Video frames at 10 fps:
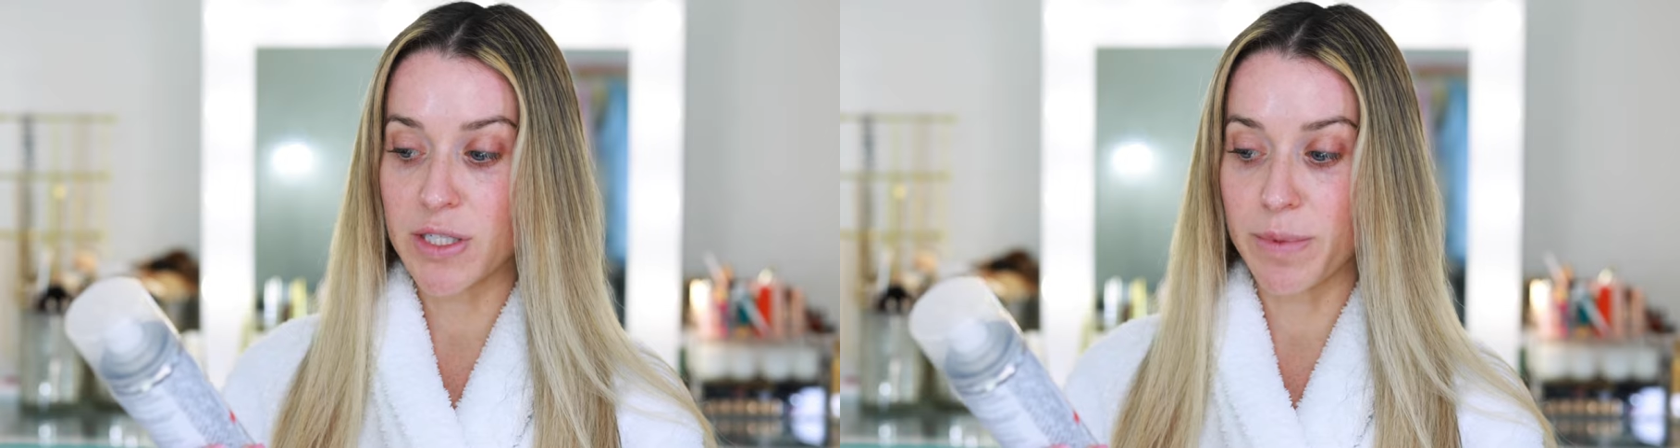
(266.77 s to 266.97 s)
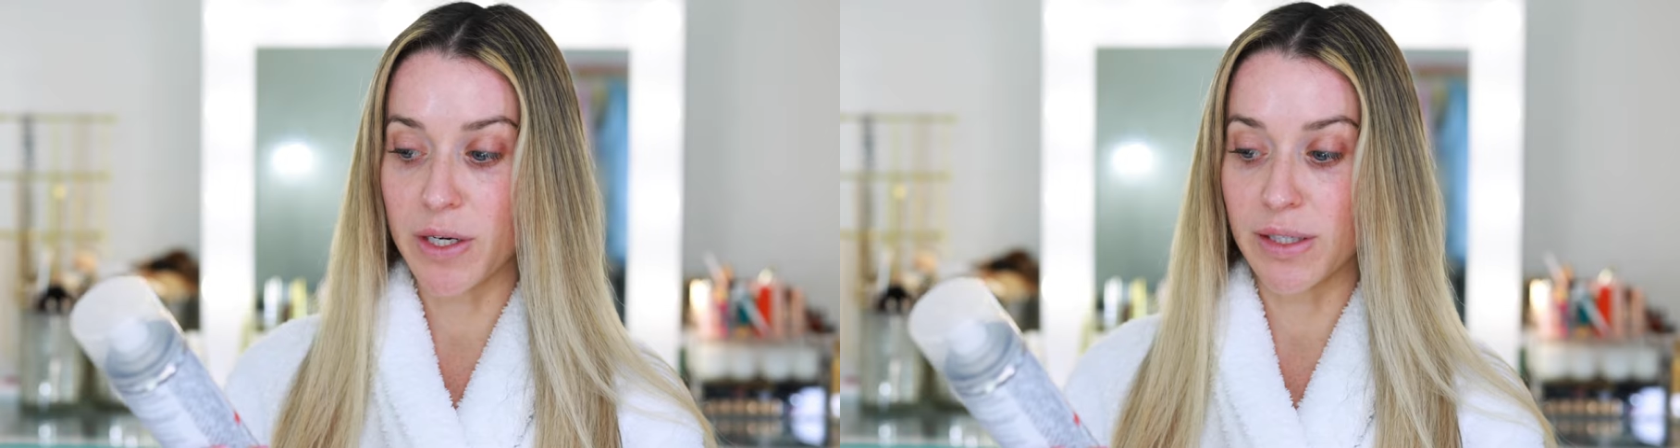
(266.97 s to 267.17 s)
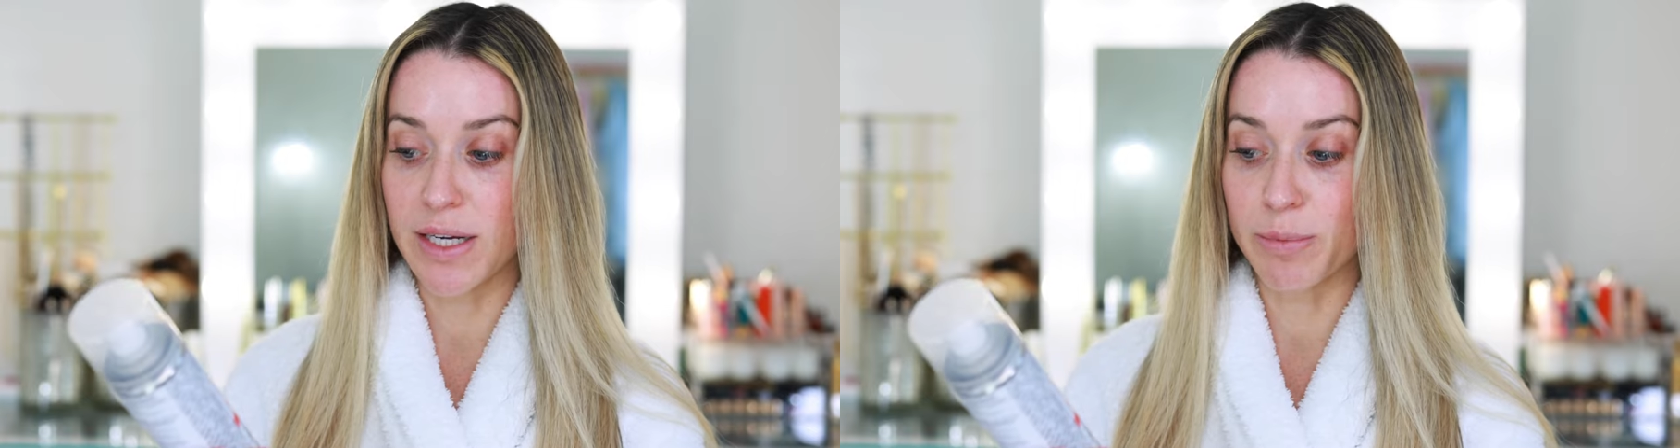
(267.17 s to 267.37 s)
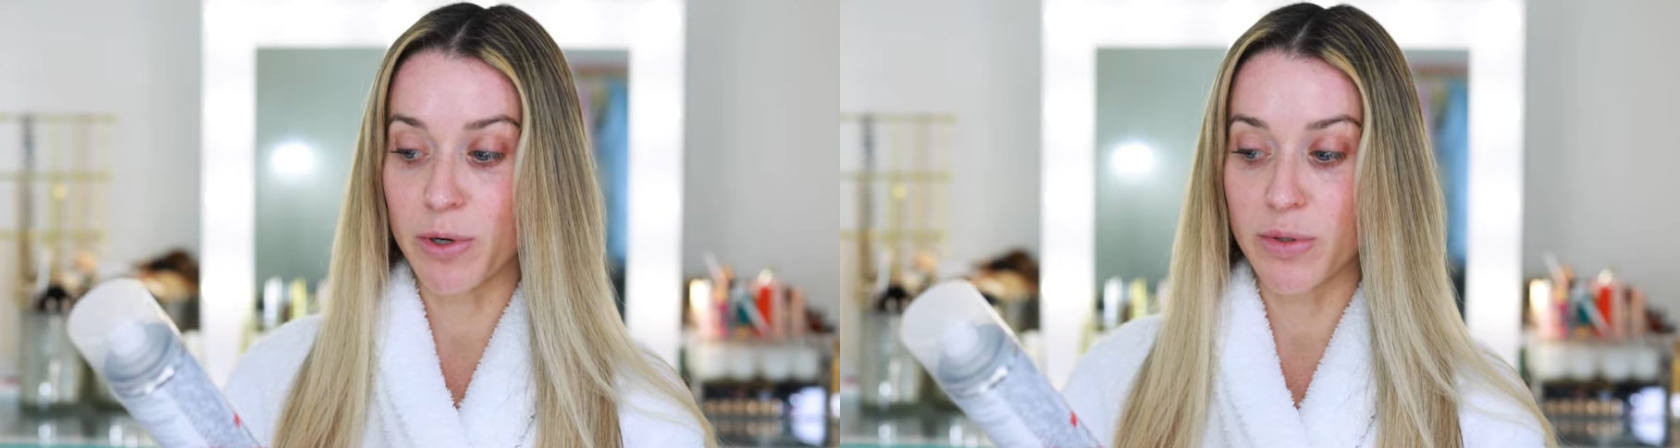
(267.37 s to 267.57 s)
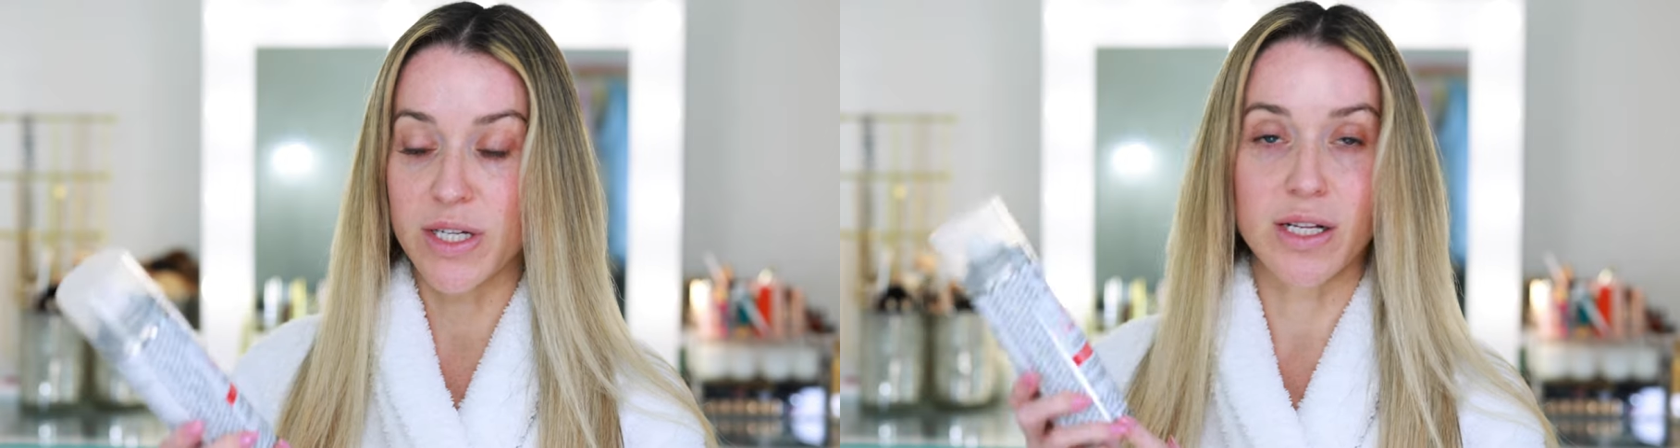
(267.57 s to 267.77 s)
Spirulina
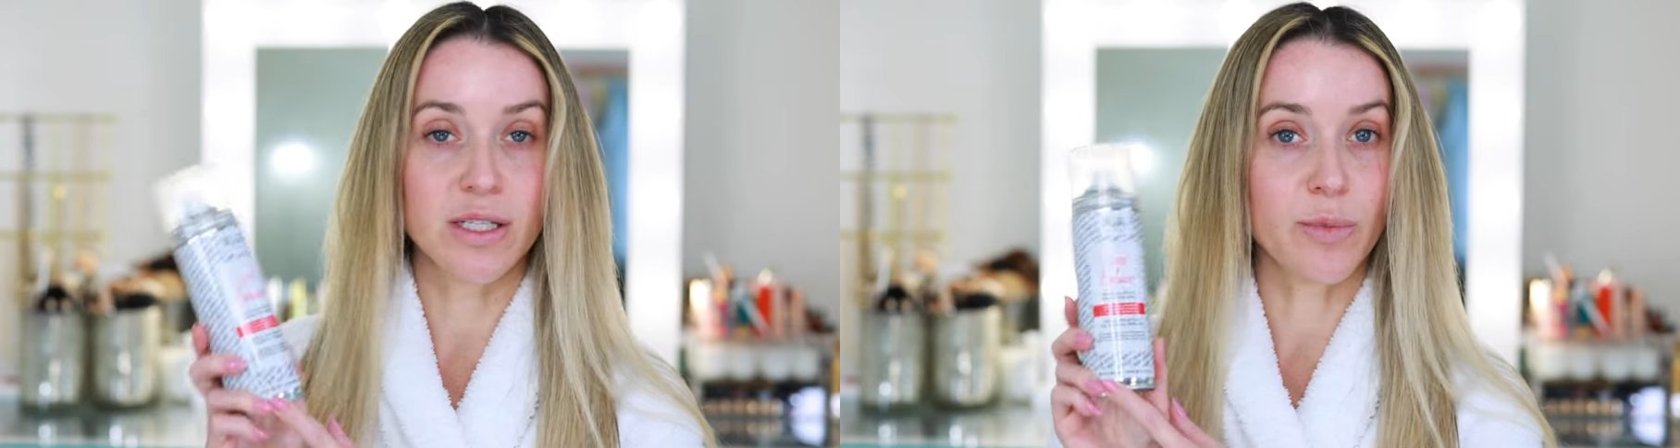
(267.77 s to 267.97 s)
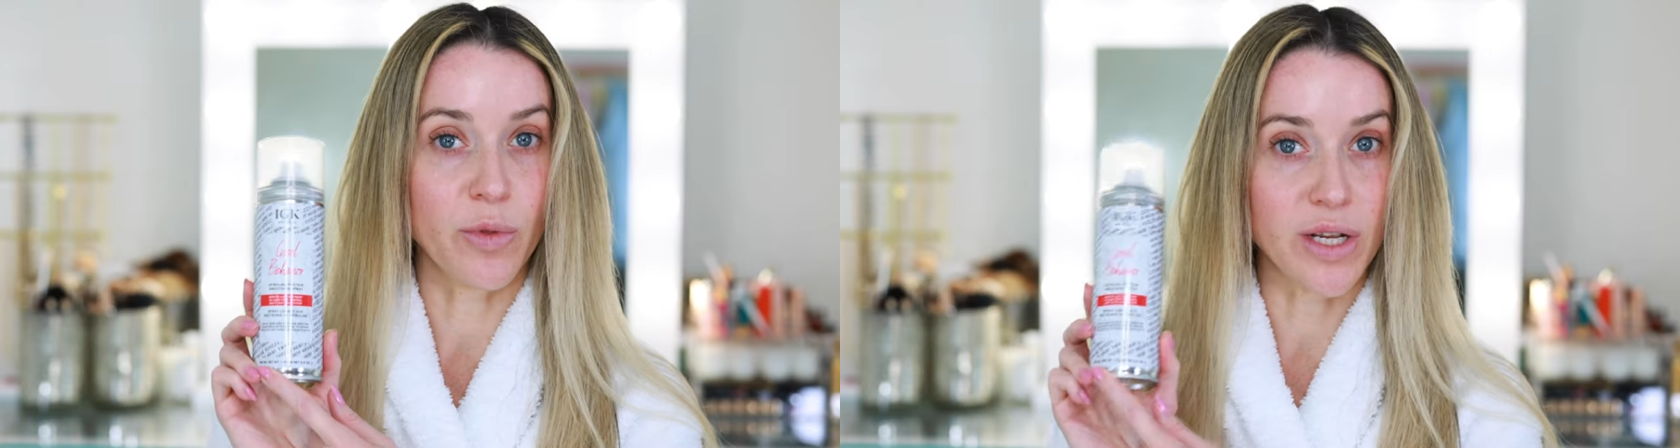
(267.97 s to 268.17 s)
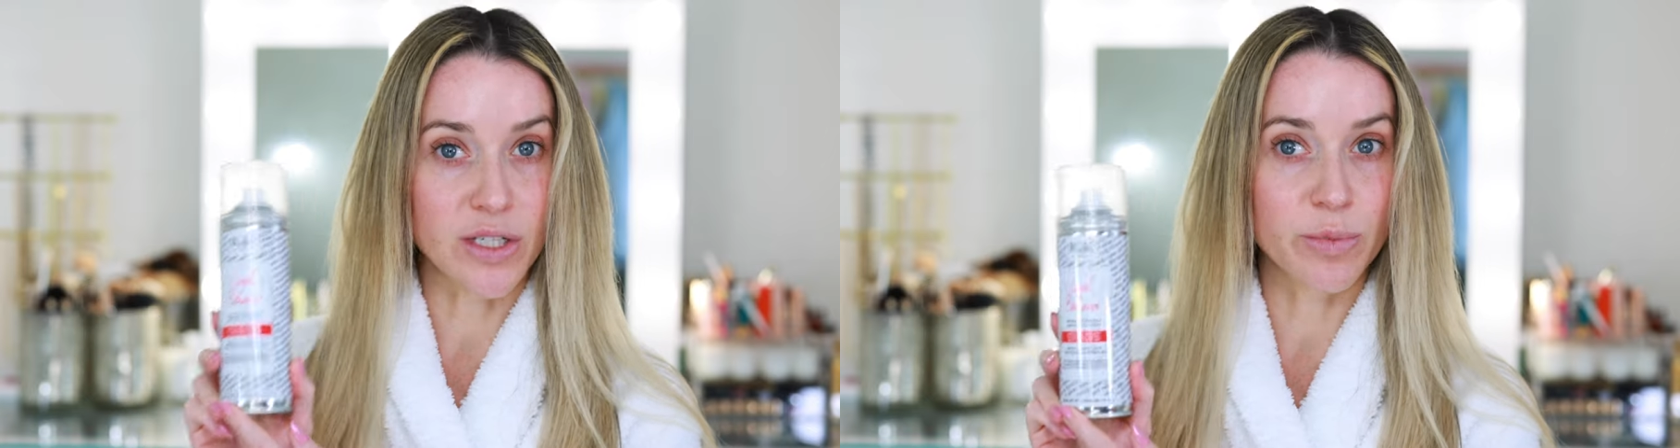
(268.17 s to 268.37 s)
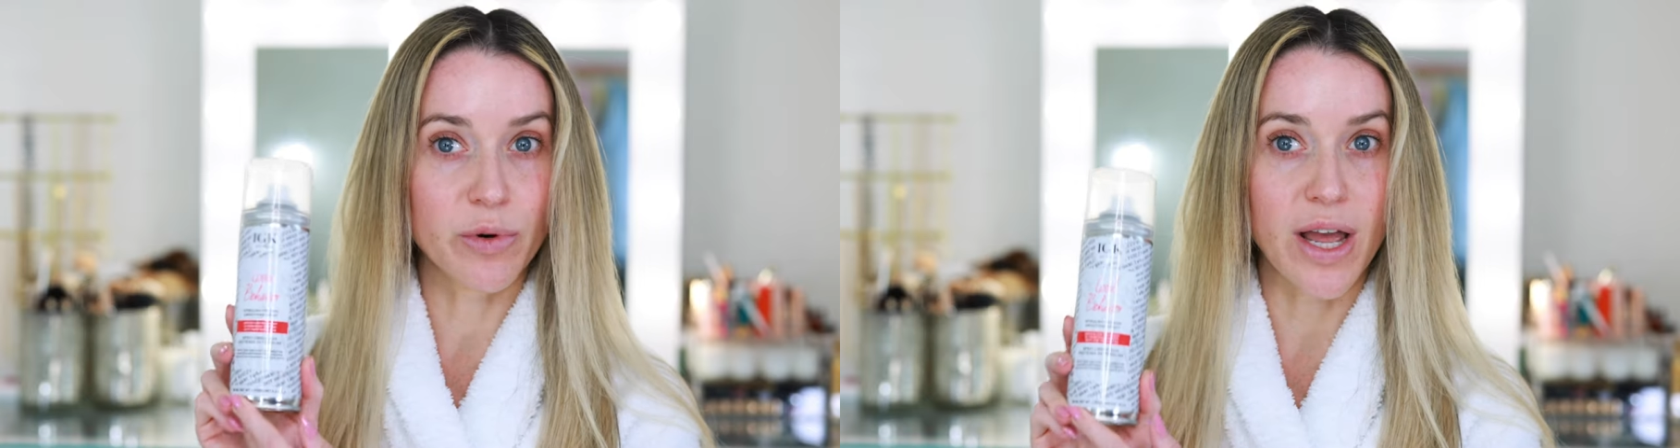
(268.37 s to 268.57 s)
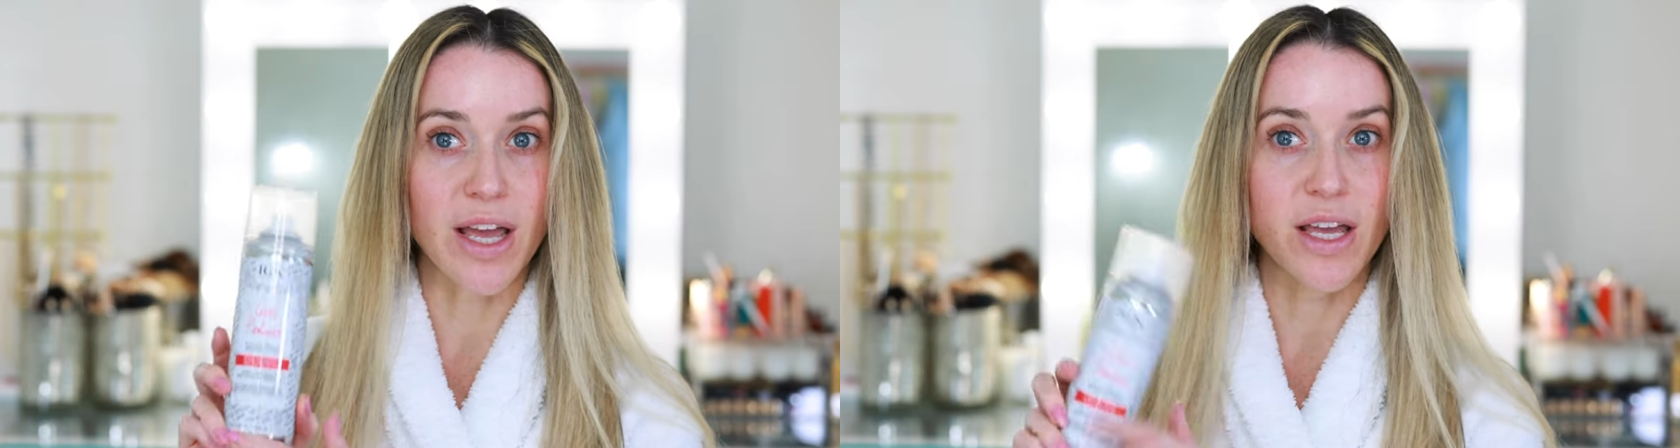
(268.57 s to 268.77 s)
Protein Smoothing
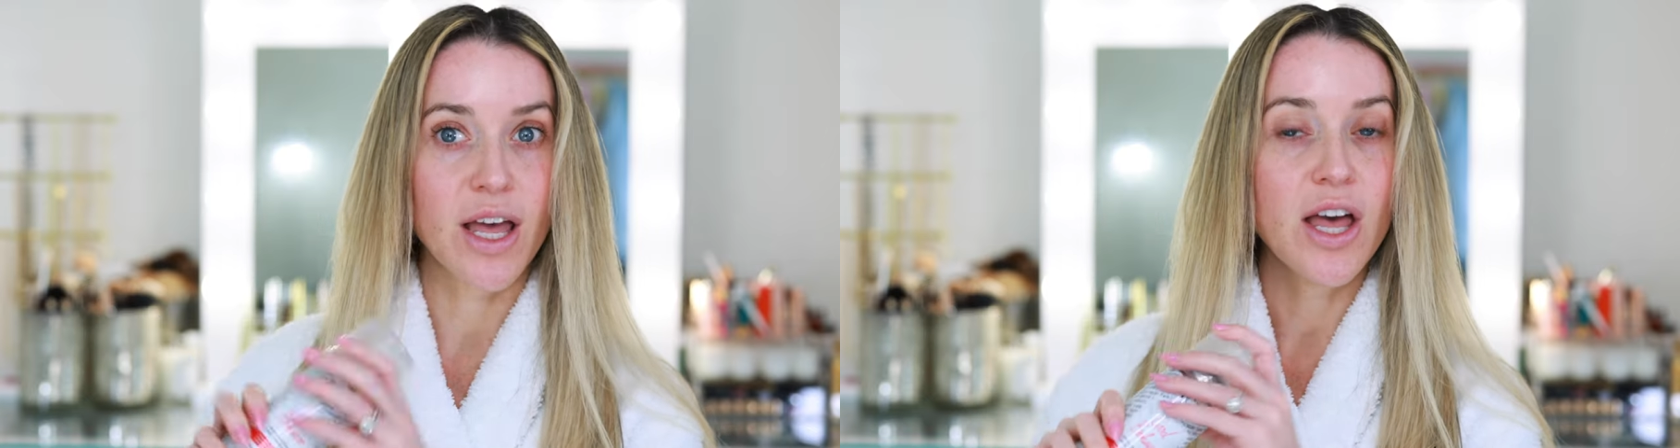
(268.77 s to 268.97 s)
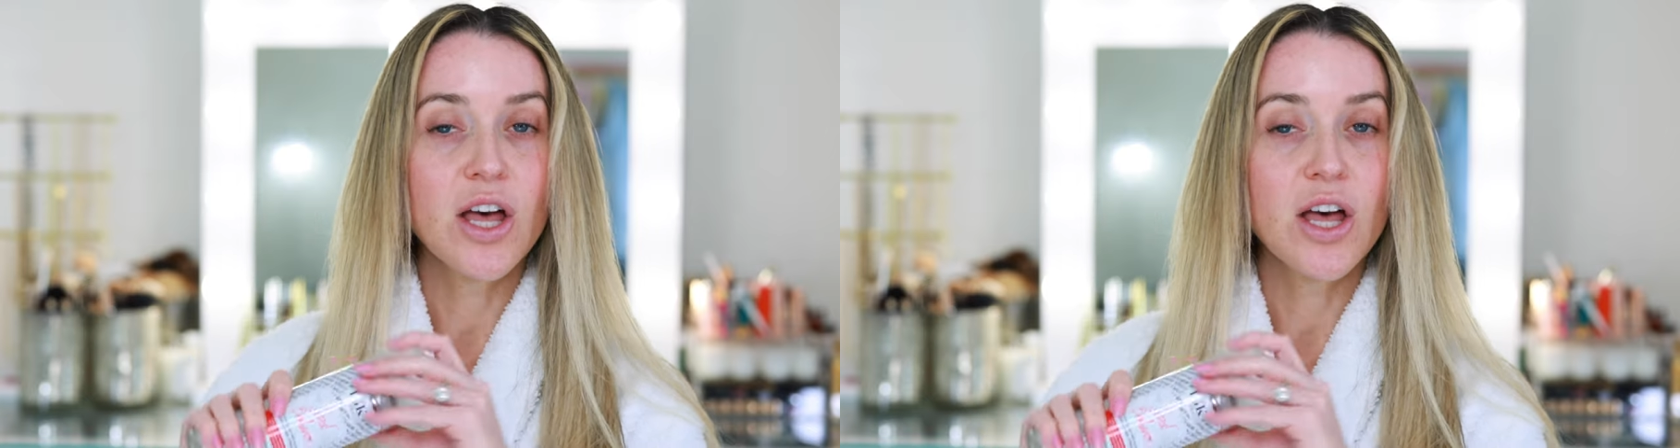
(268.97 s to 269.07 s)
Spray.